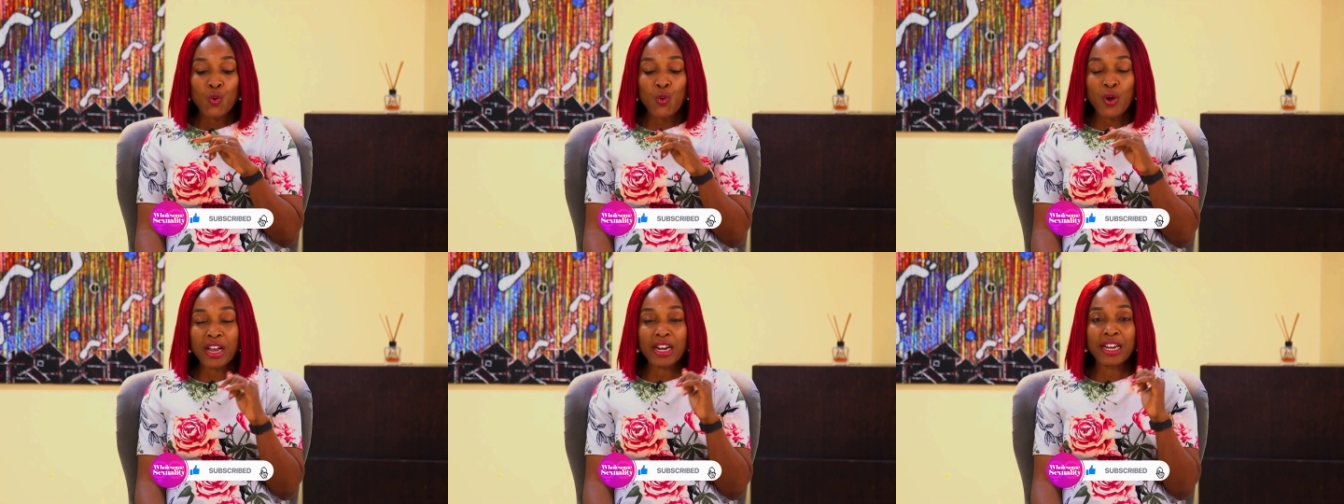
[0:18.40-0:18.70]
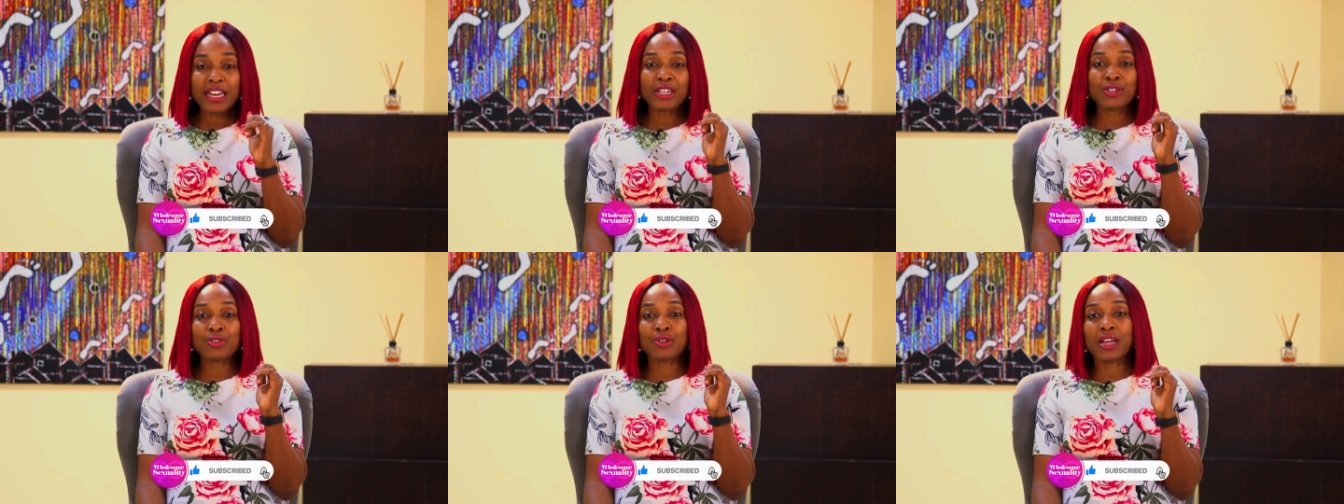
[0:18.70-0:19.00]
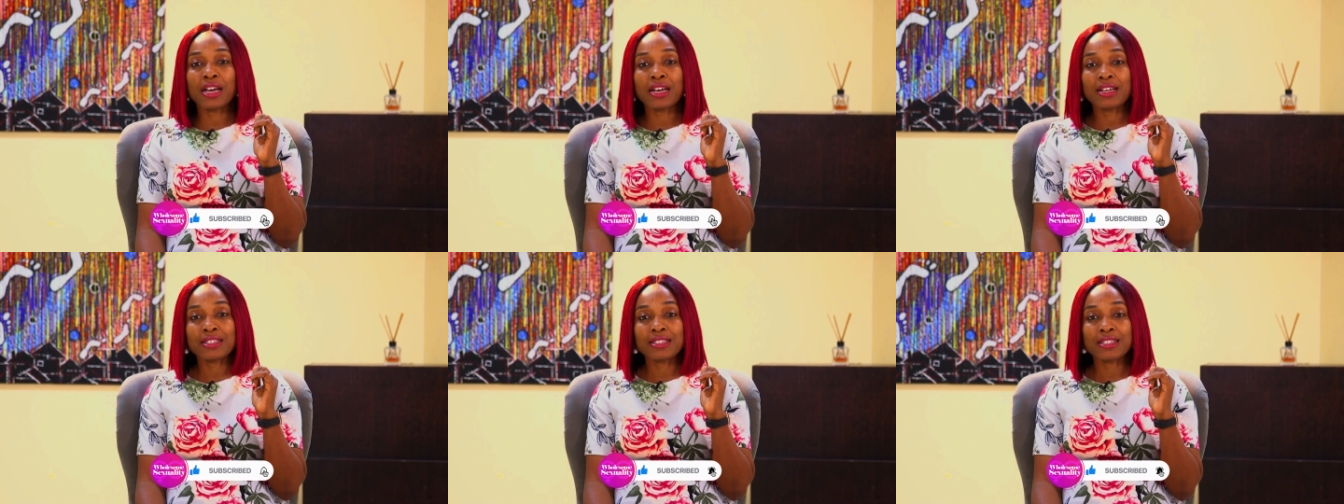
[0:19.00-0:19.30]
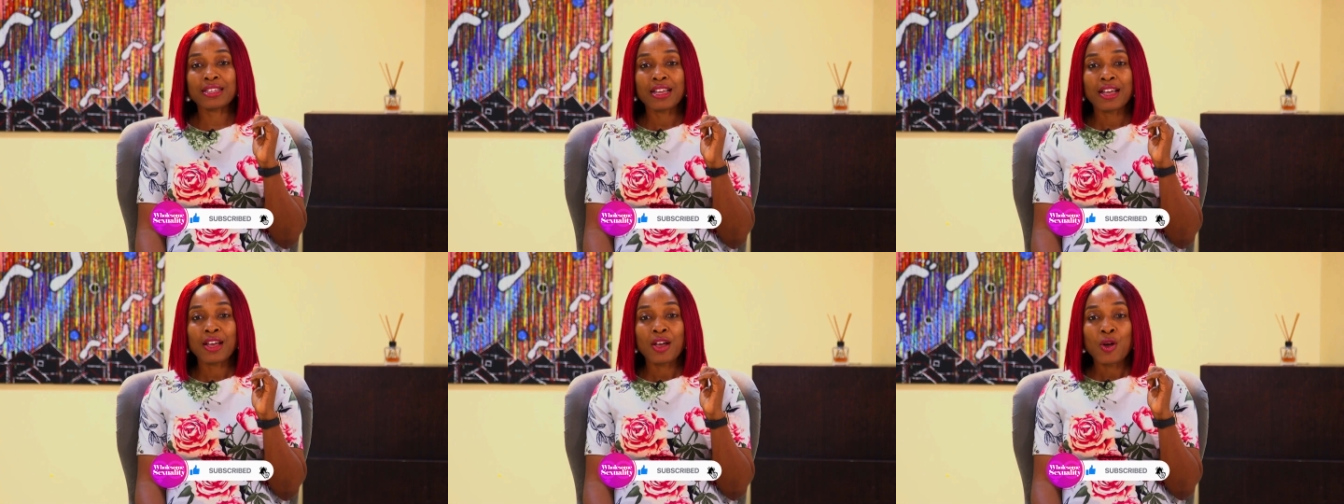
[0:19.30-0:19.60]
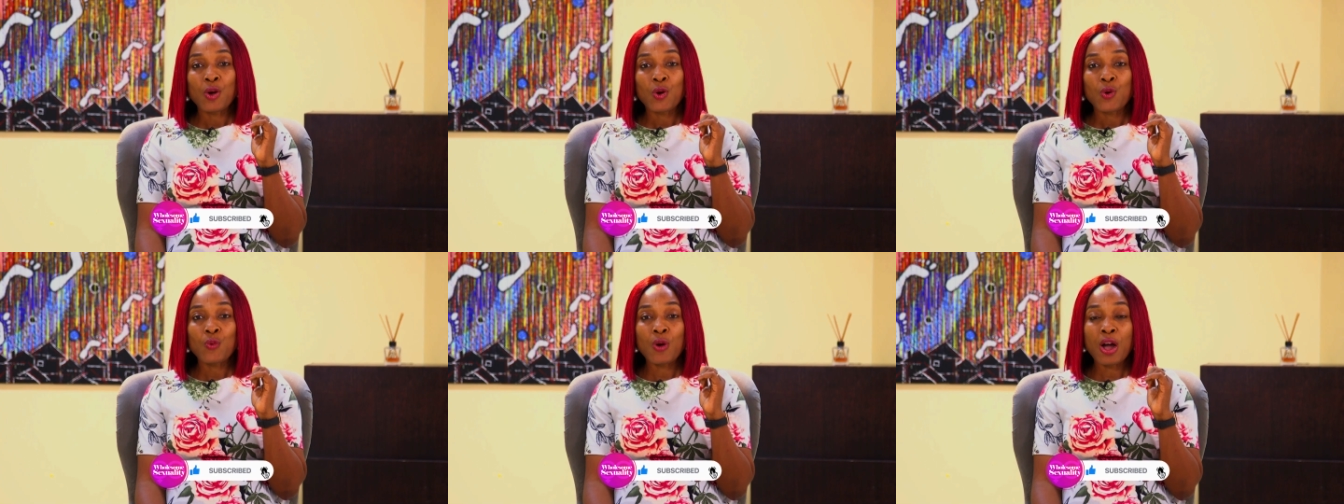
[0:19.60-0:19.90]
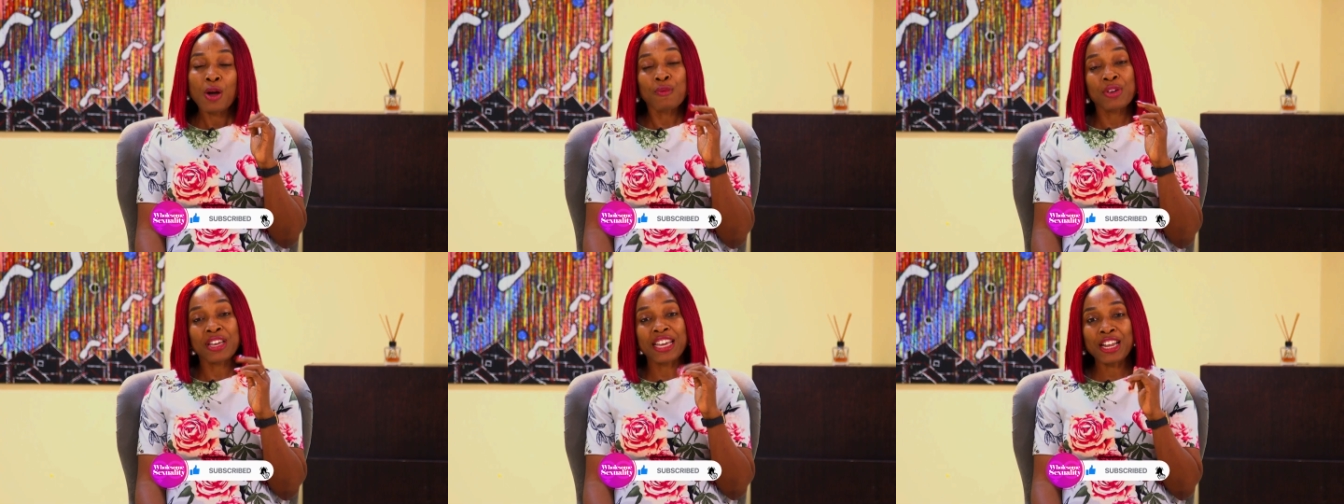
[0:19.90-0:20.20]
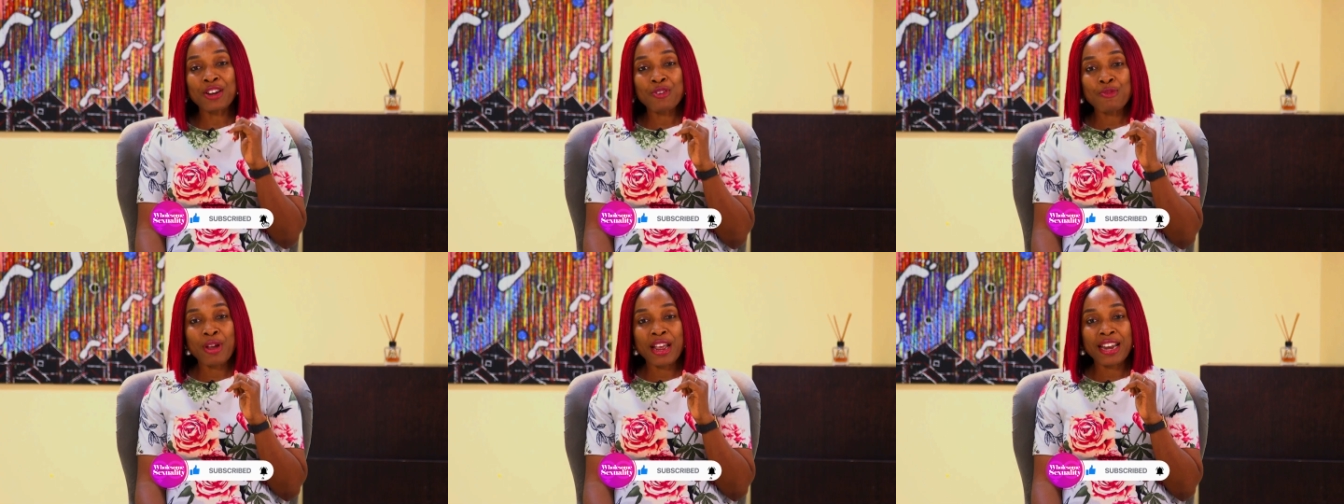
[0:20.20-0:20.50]
quickly do that while we
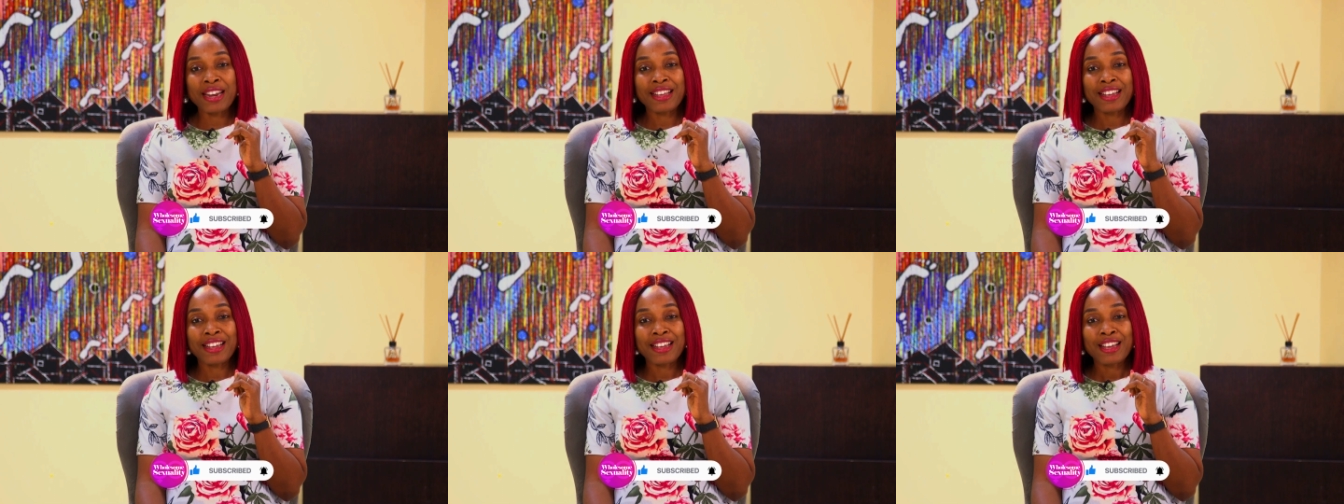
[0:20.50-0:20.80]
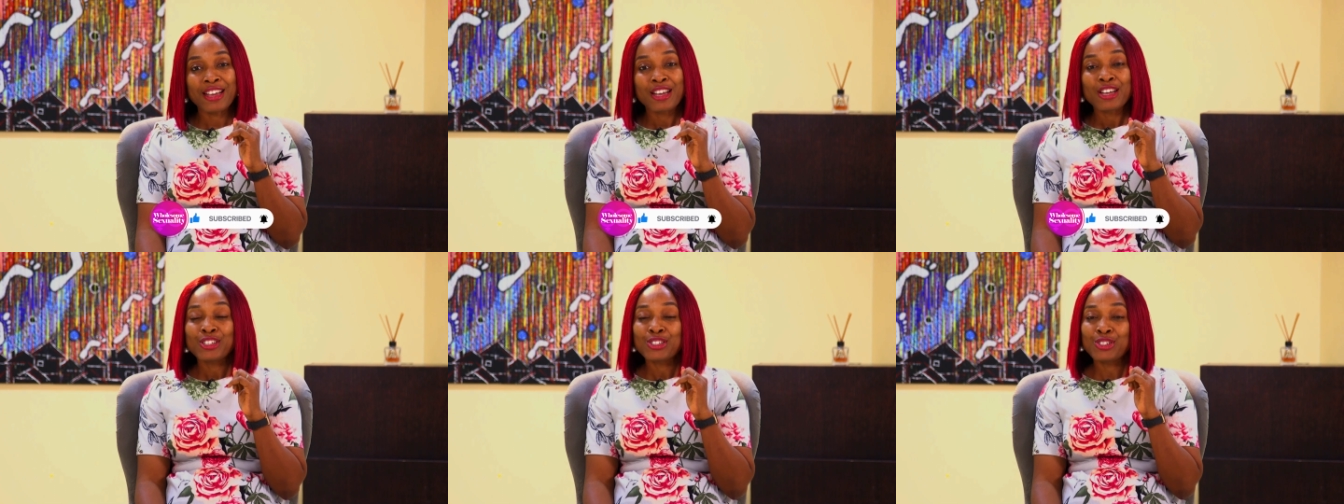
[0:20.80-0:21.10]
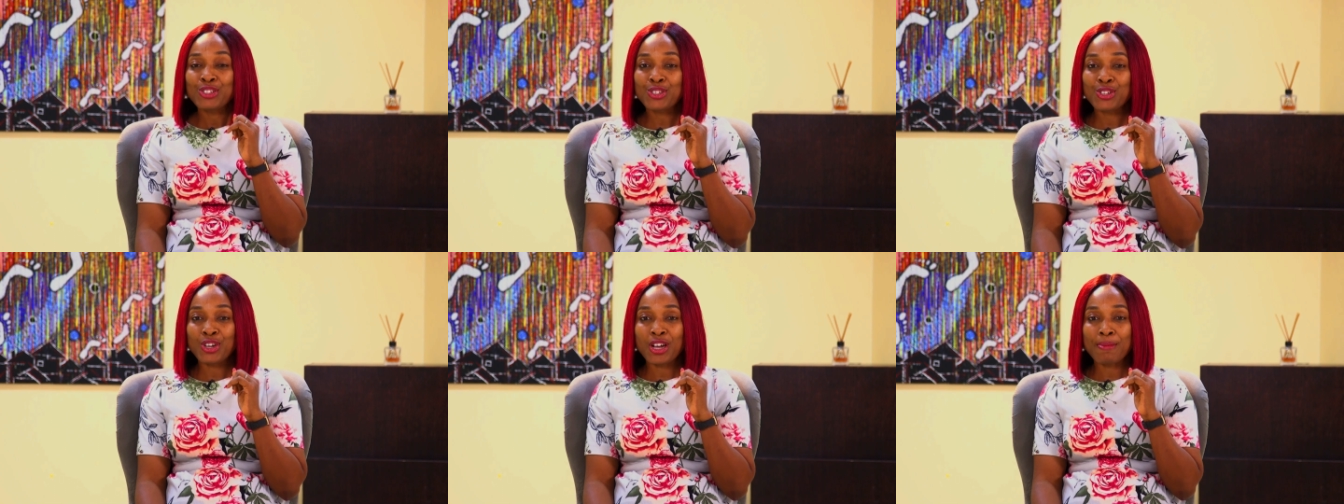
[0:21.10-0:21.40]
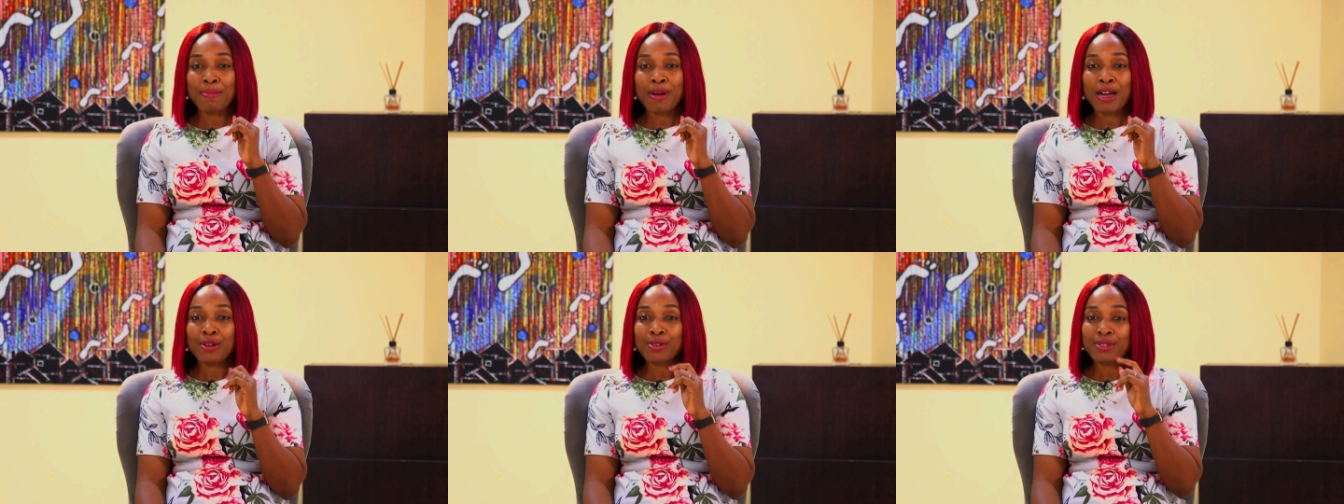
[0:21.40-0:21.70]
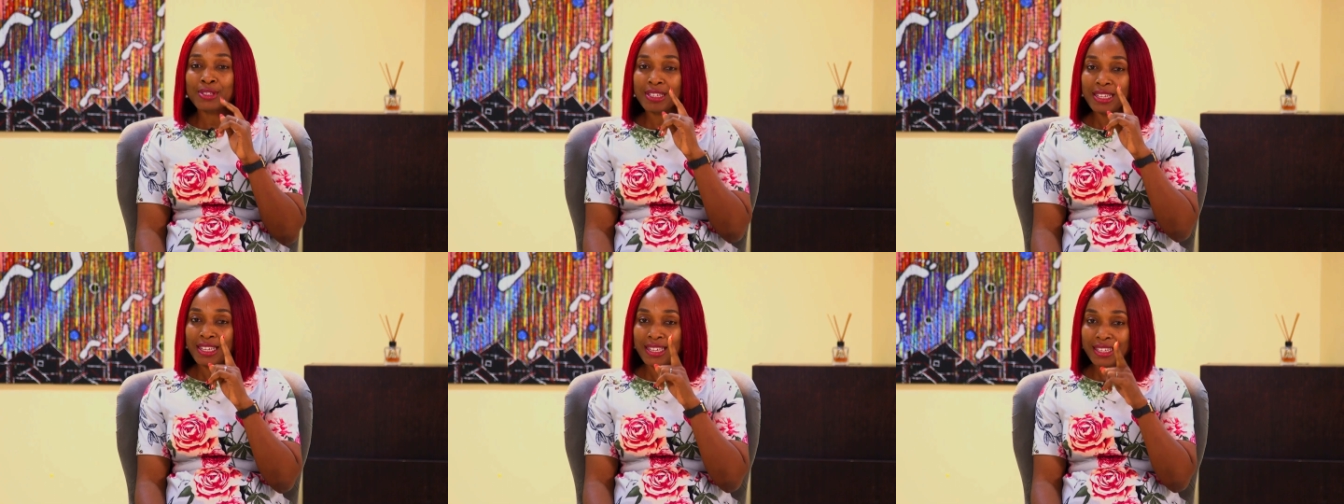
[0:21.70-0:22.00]
get ready to talk about